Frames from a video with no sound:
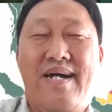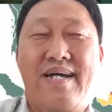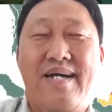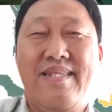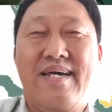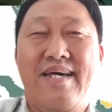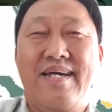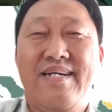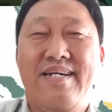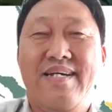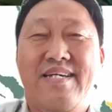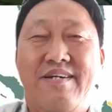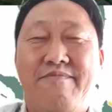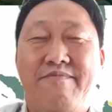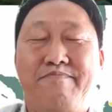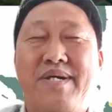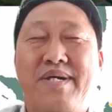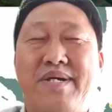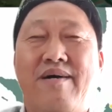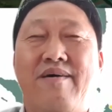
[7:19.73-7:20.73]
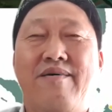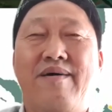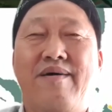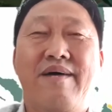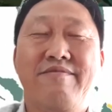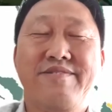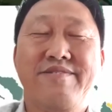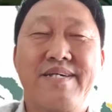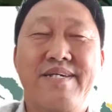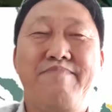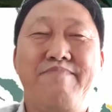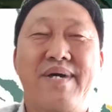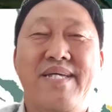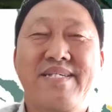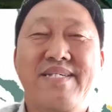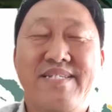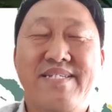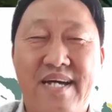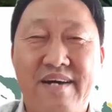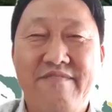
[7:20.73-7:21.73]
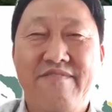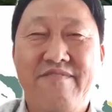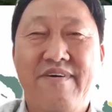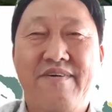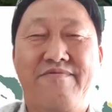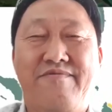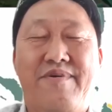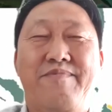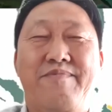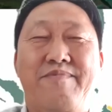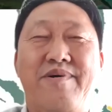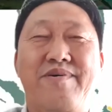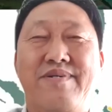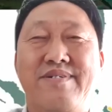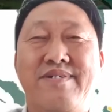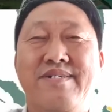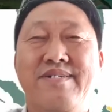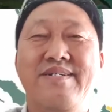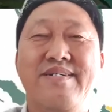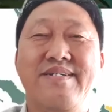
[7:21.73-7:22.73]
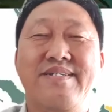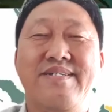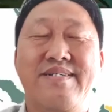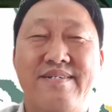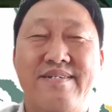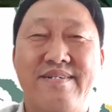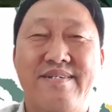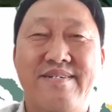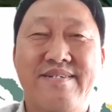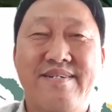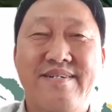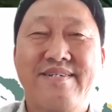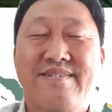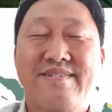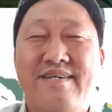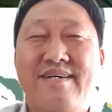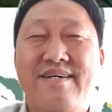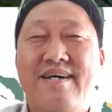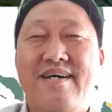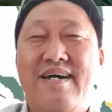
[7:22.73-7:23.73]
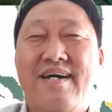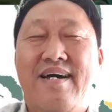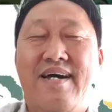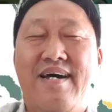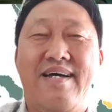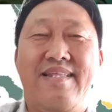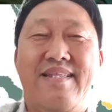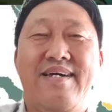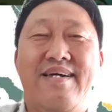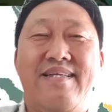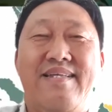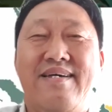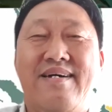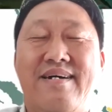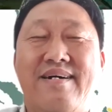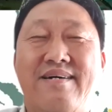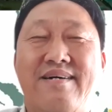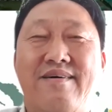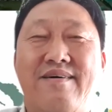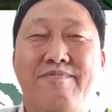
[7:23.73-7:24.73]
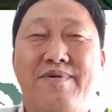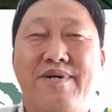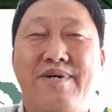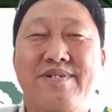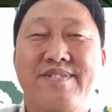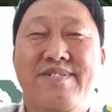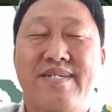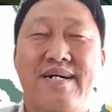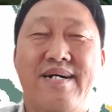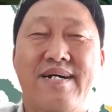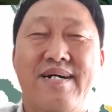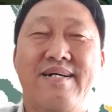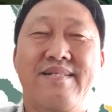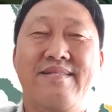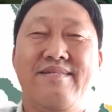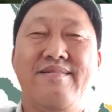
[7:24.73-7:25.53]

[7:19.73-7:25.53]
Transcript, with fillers: And then keeping all our seamen safe from all the diseases. And then, uh, of course, uh,